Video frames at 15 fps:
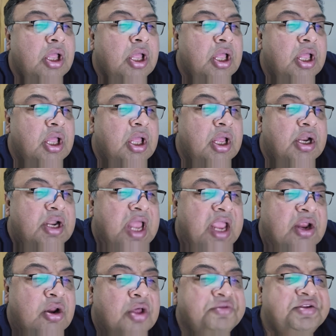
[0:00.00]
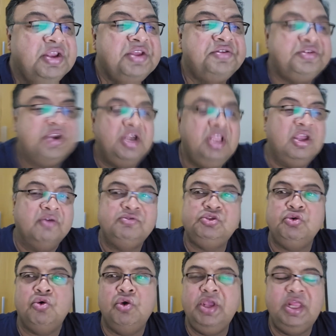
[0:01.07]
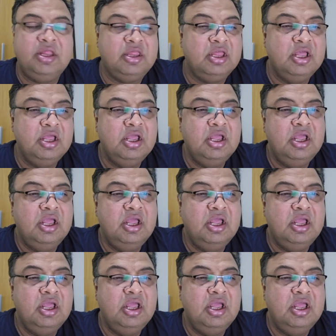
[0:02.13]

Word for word: uh, diagnostic study of choice